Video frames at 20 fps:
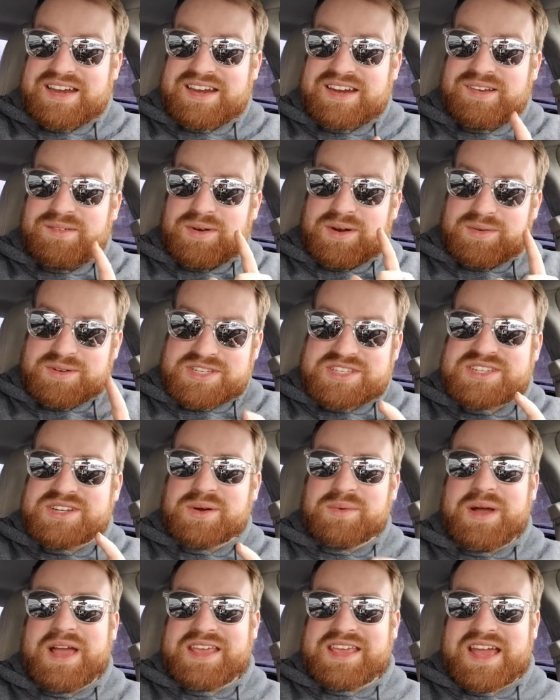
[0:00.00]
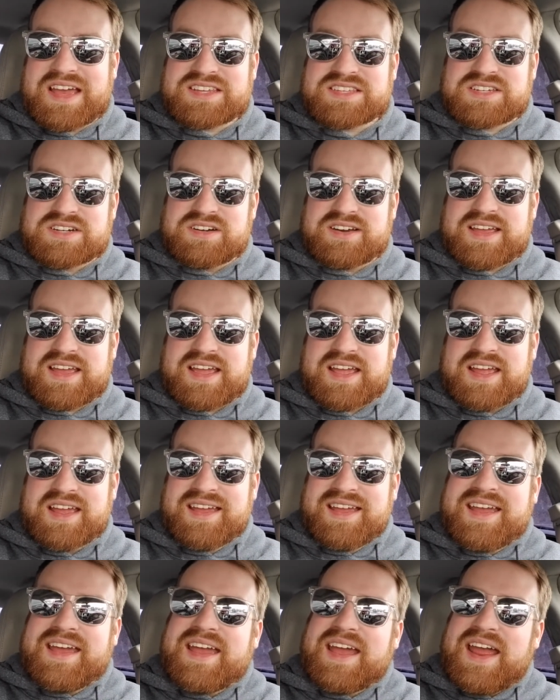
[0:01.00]
when it was still wet yesterday,
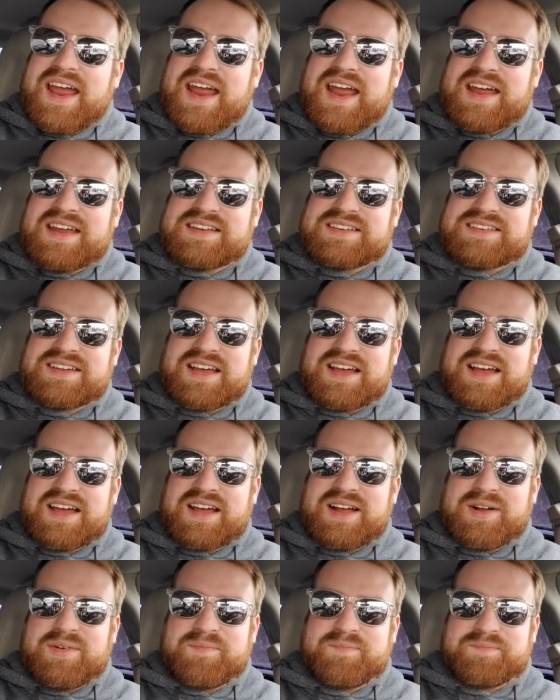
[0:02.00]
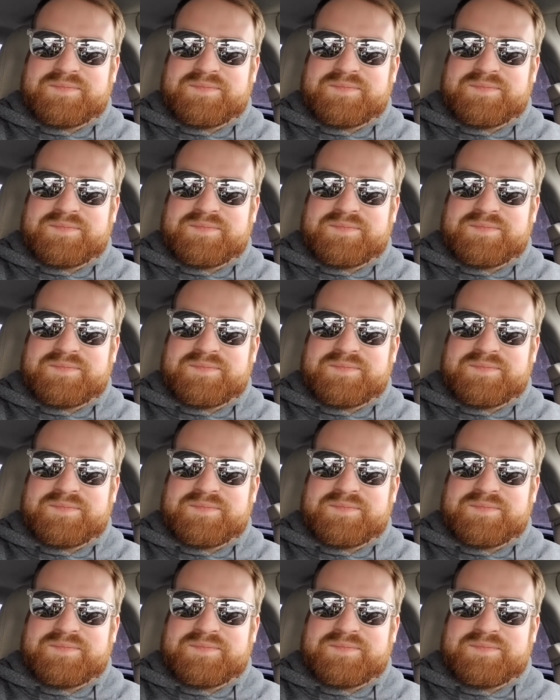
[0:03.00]
and Uh,